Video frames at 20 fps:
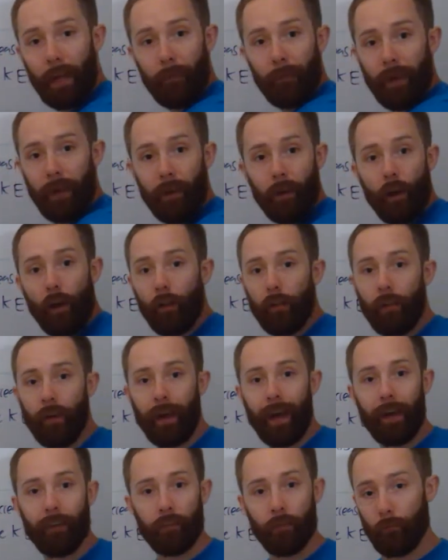in
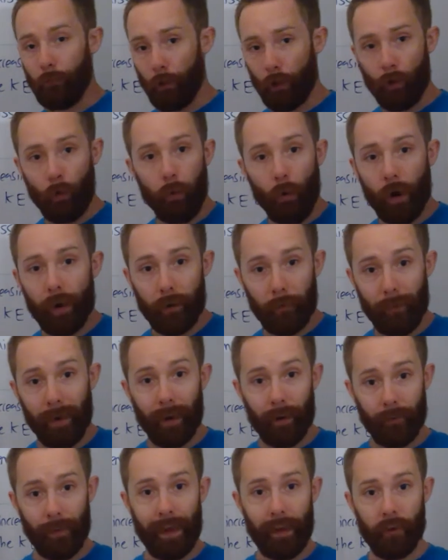that had the required
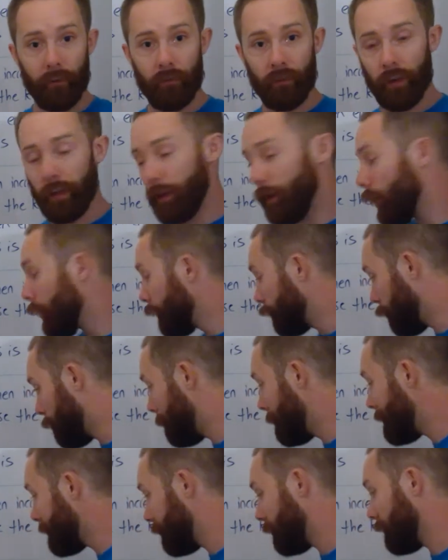amount of energy to
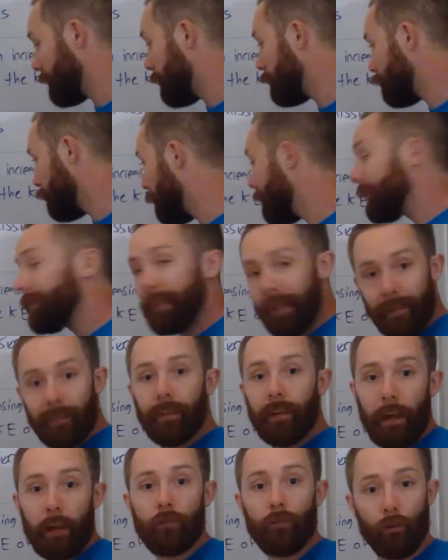emit this
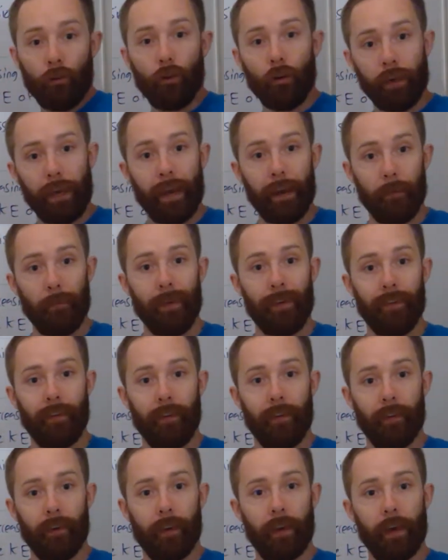electron could get
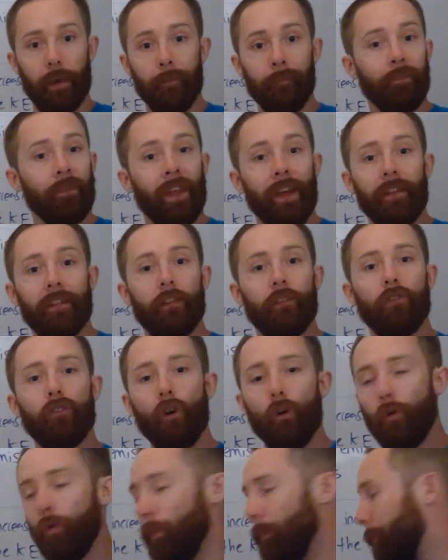emitted, okay? There's
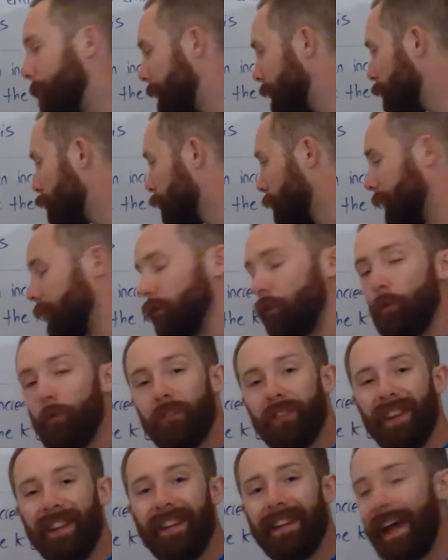no build-up, there's no
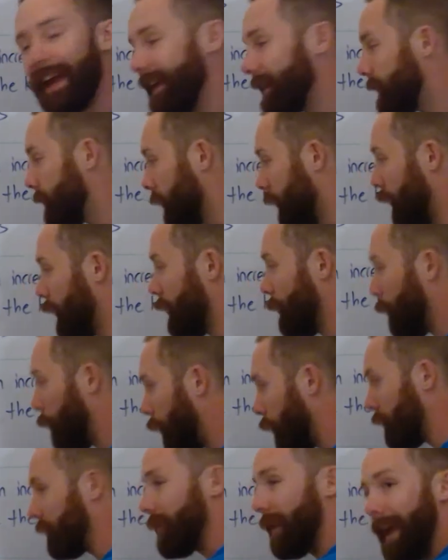delay time
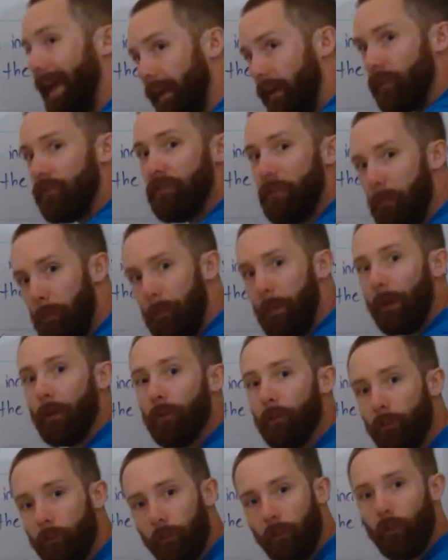whilst the energy
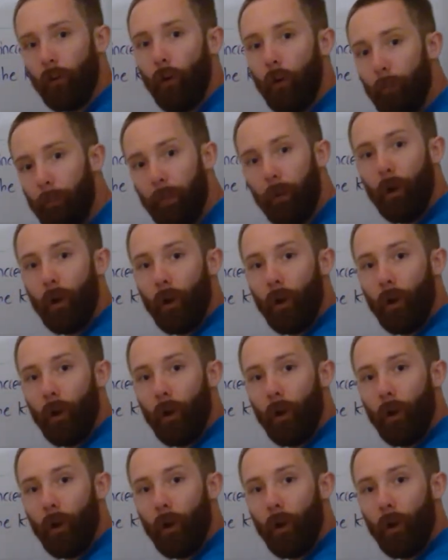builds up,